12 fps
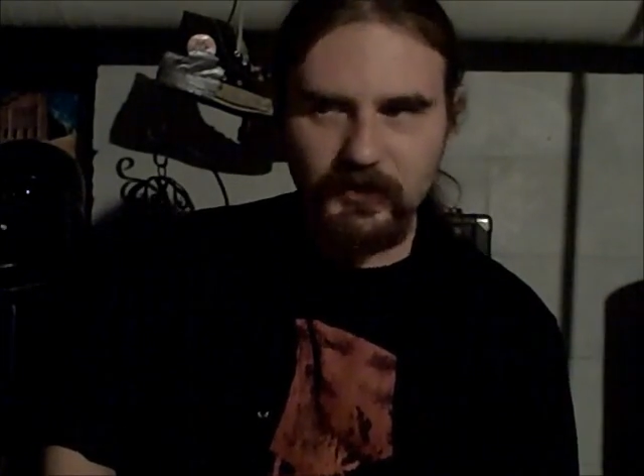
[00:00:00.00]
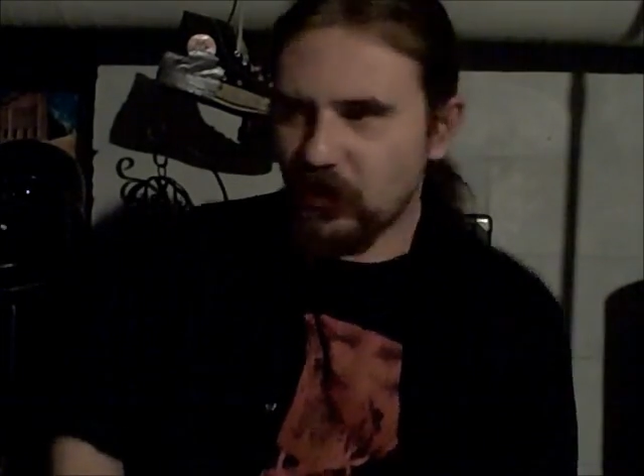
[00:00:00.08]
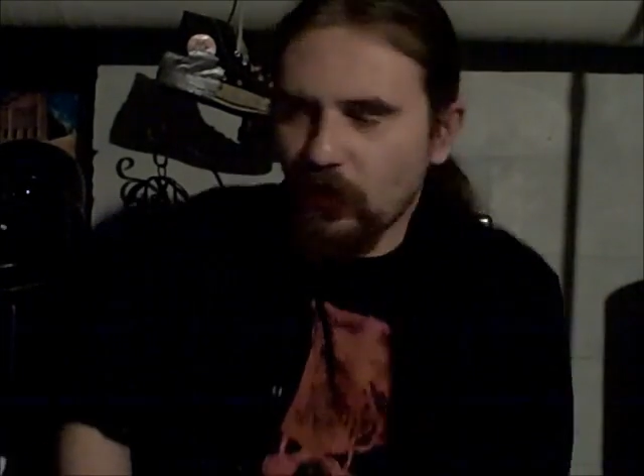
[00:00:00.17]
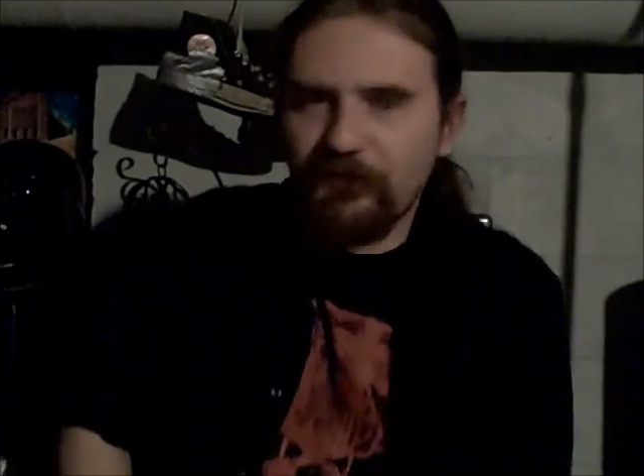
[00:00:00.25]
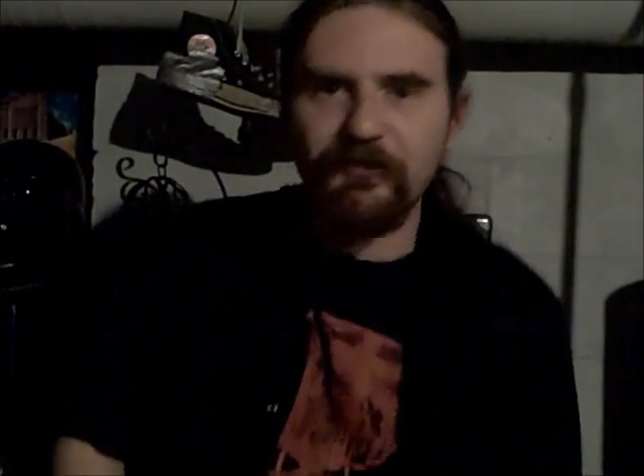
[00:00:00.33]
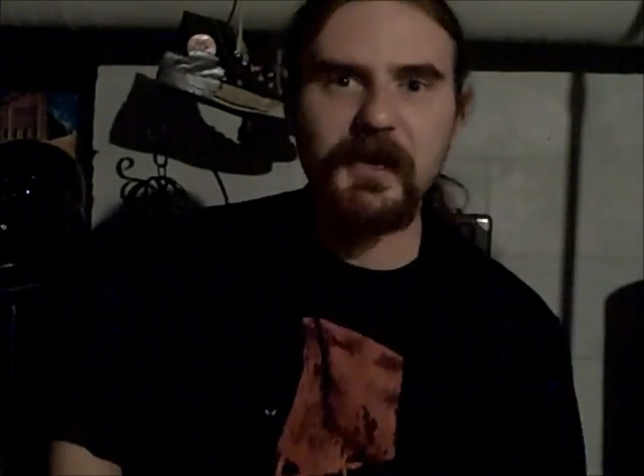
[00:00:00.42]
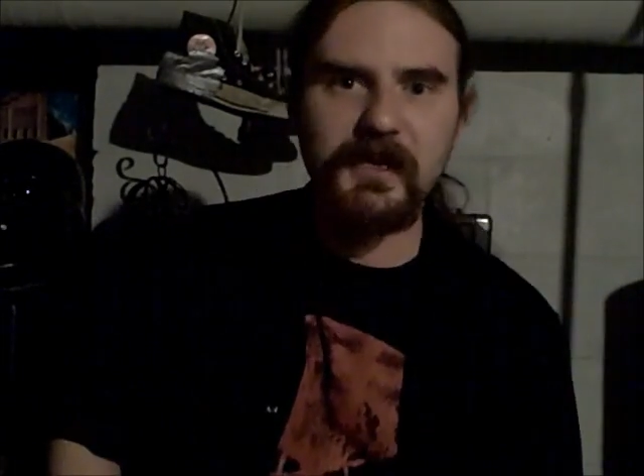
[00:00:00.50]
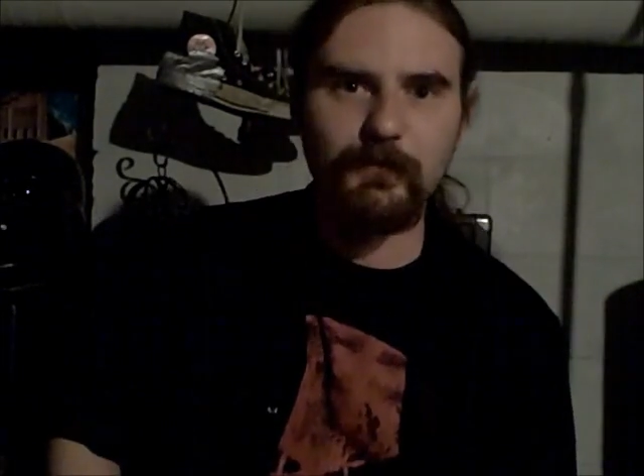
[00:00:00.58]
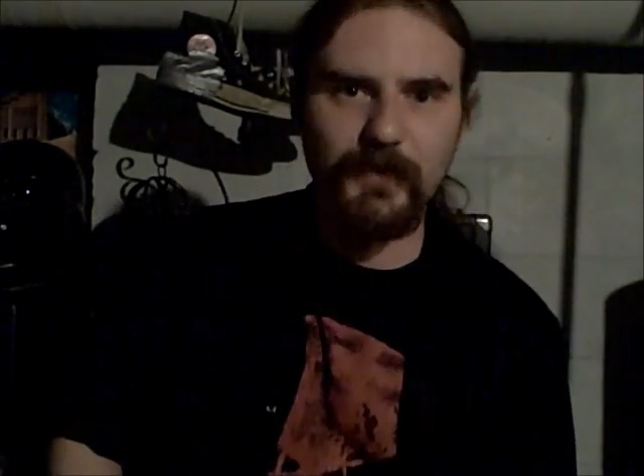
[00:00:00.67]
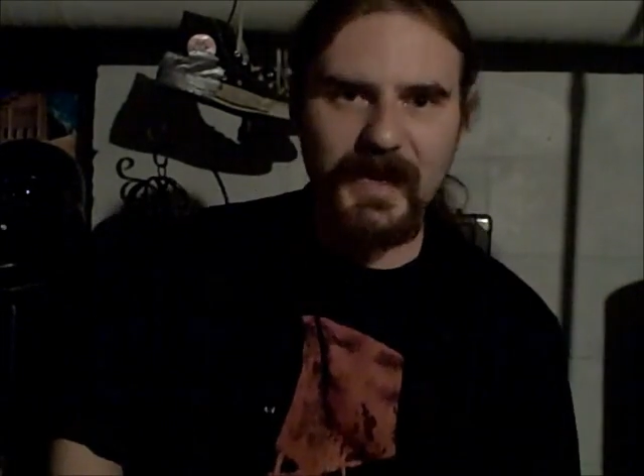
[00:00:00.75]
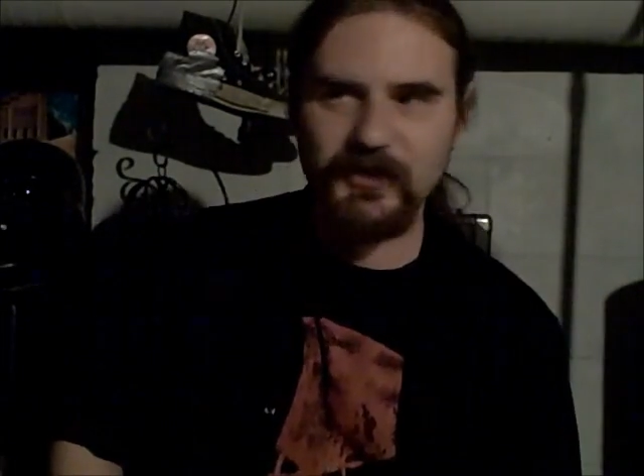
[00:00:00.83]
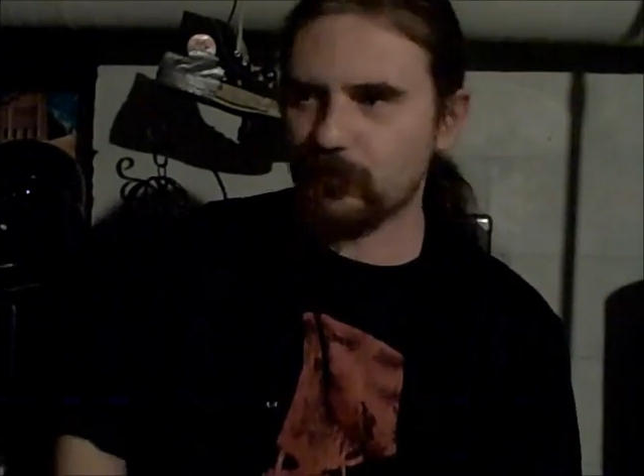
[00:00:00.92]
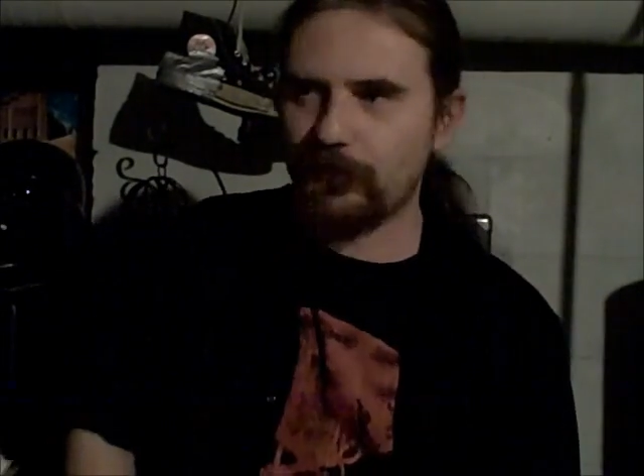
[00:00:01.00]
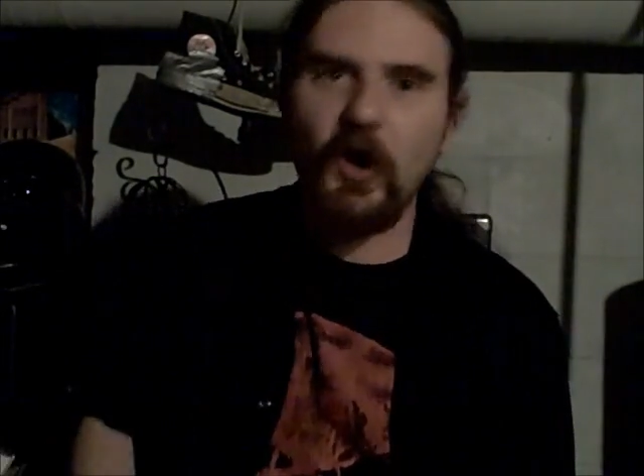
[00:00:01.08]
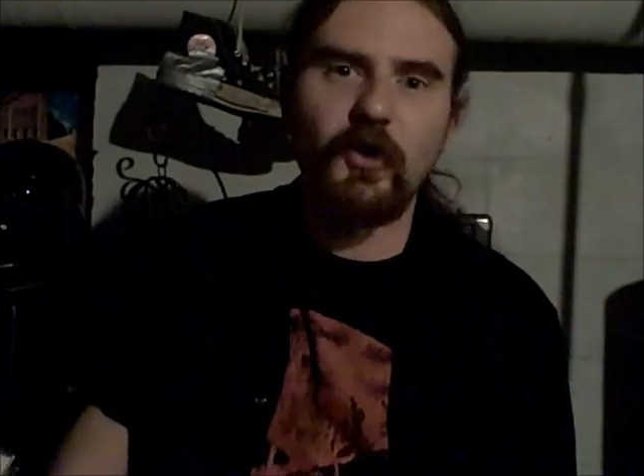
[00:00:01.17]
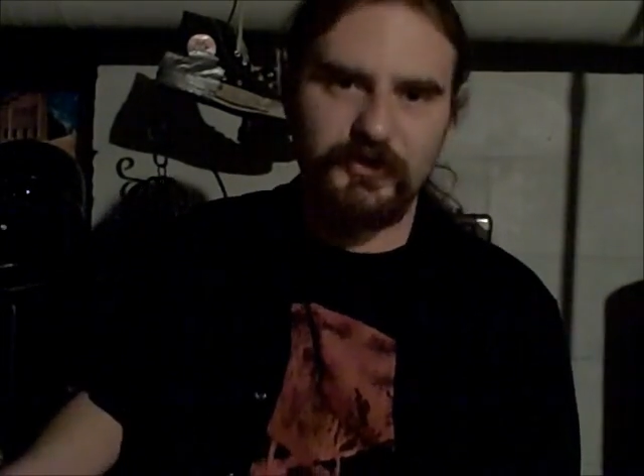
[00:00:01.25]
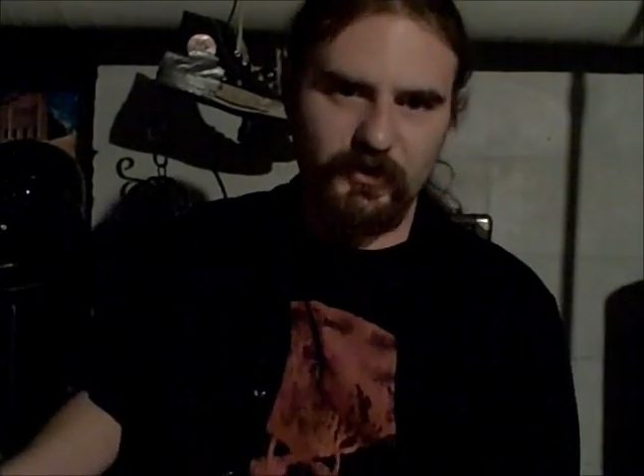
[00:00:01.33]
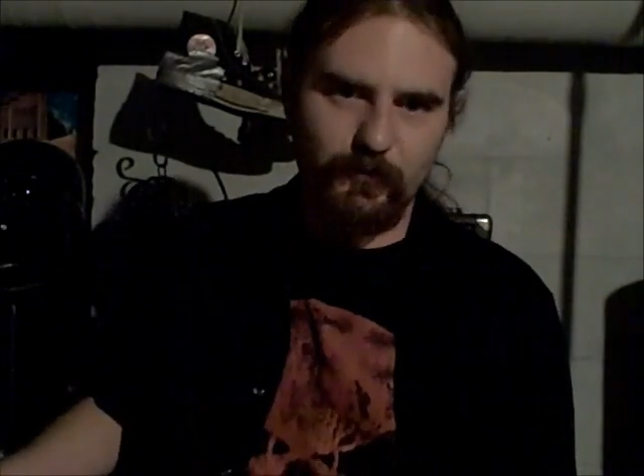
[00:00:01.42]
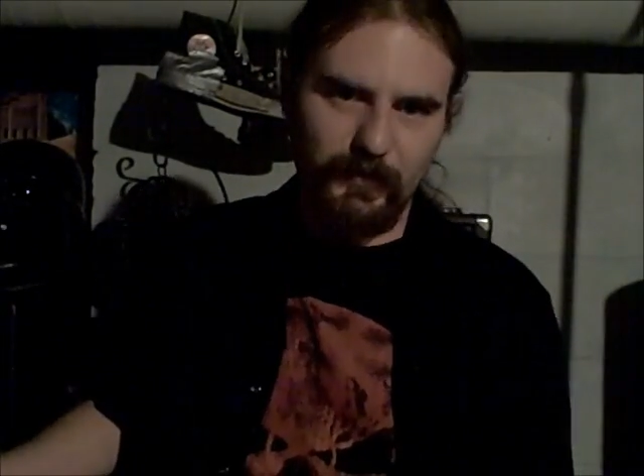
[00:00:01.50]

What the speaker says: Too fucking bad. Your balls are